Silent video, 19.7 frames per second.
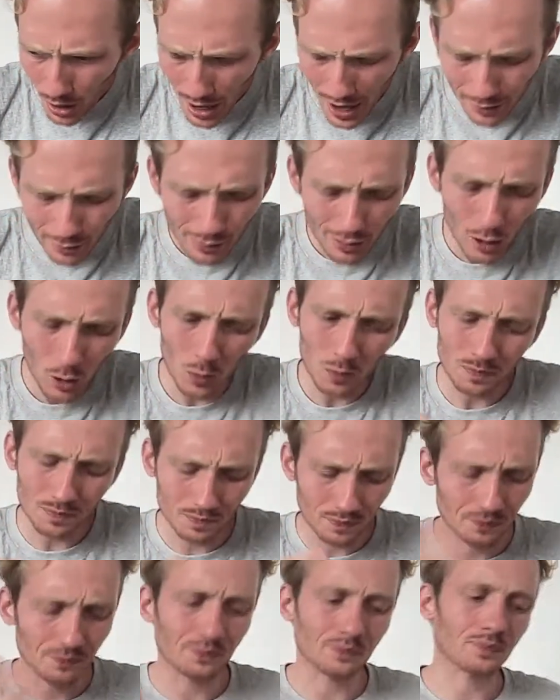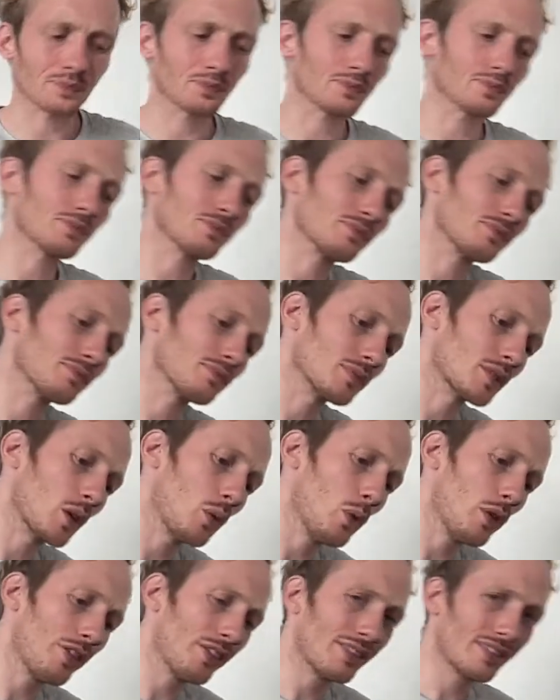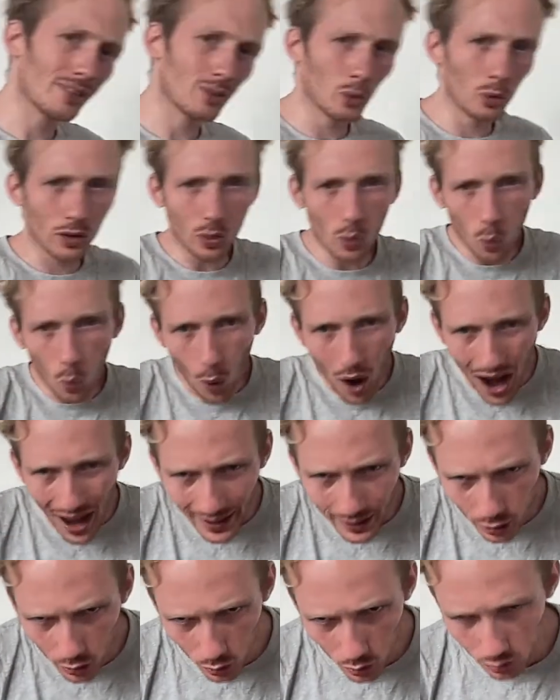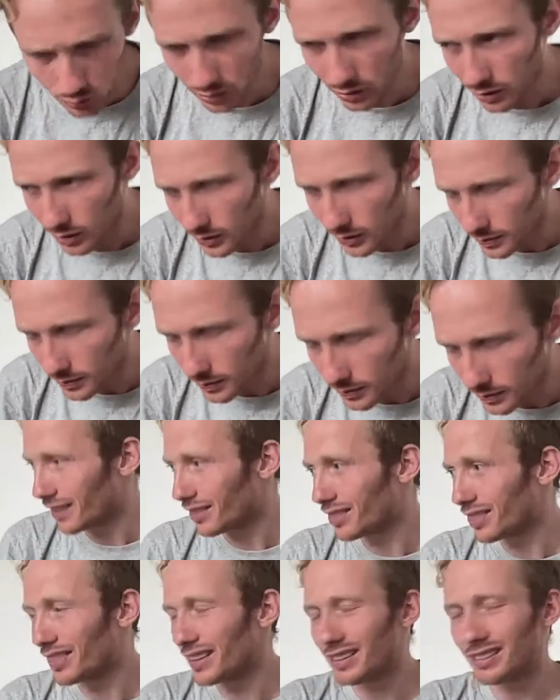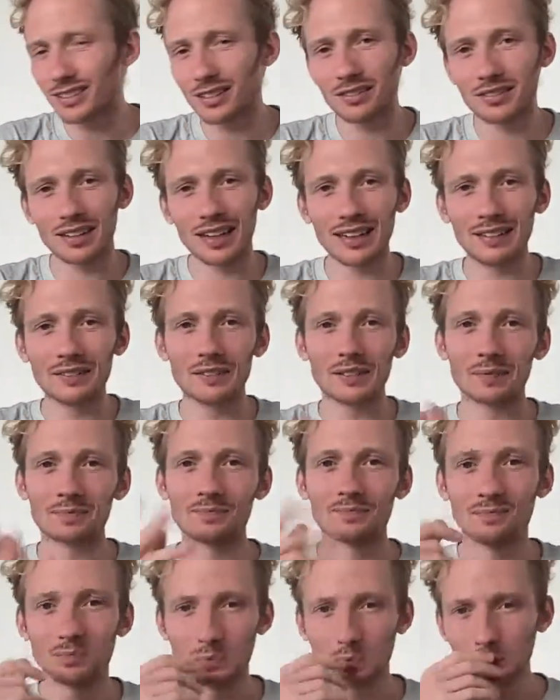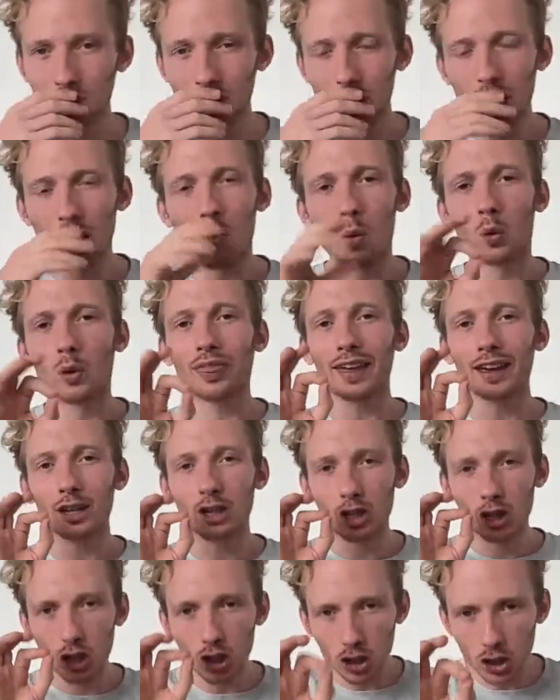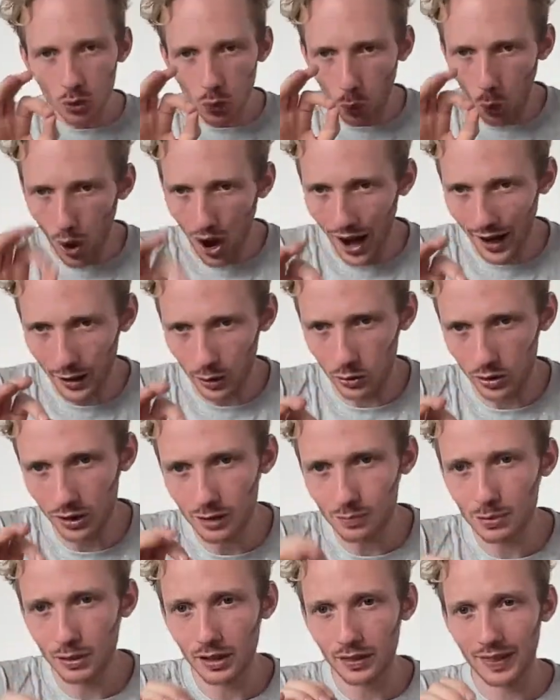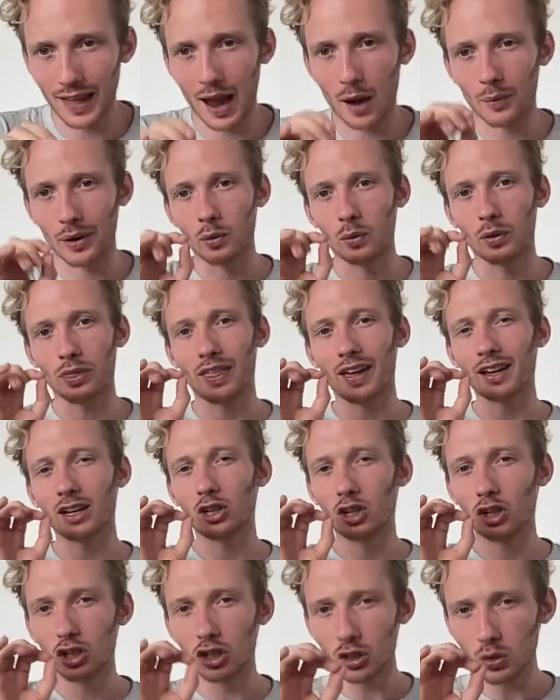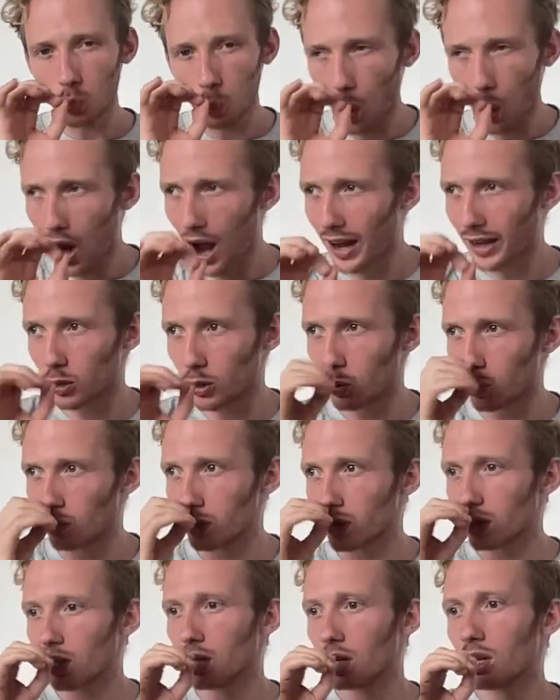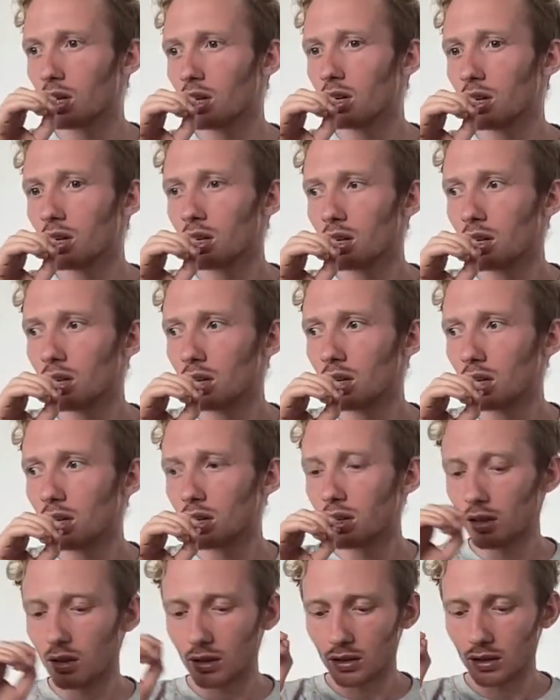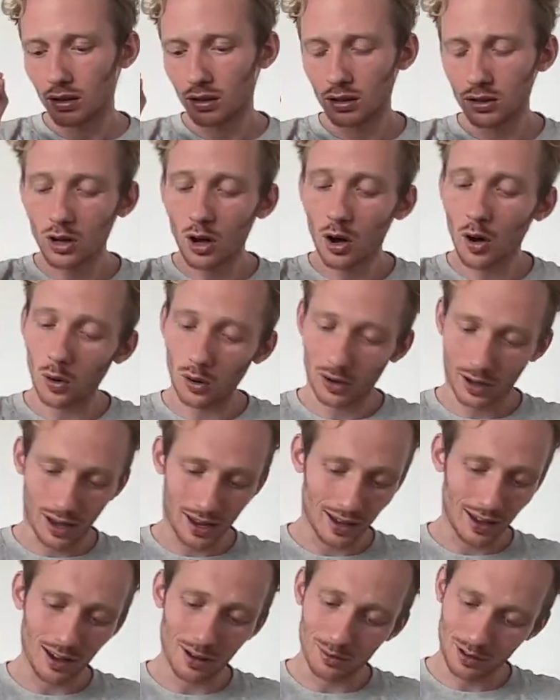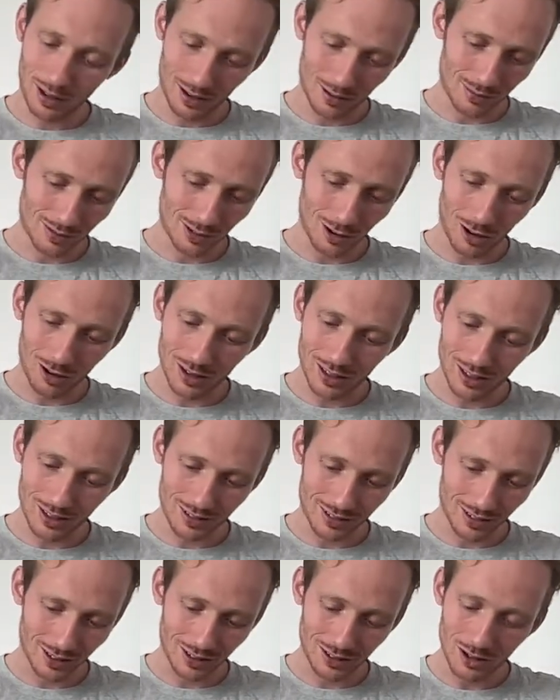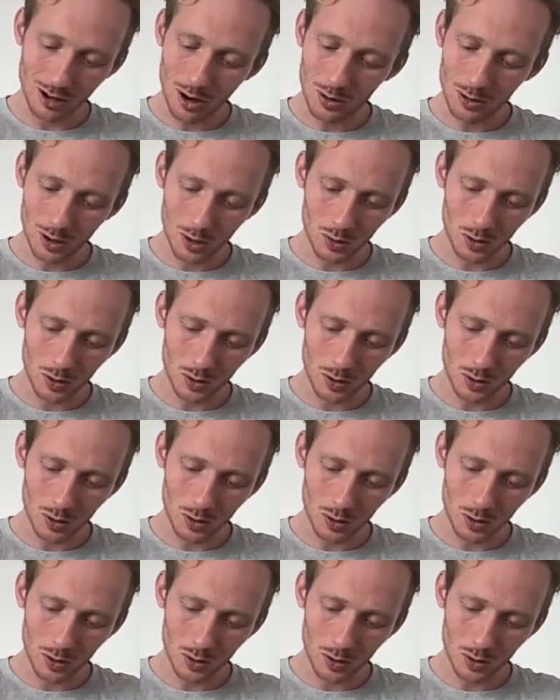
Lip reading: And so with wilds, and this is and with a good wild, let's put it that way, with a good wild. No, okay, I'm sorry, Izzy. No.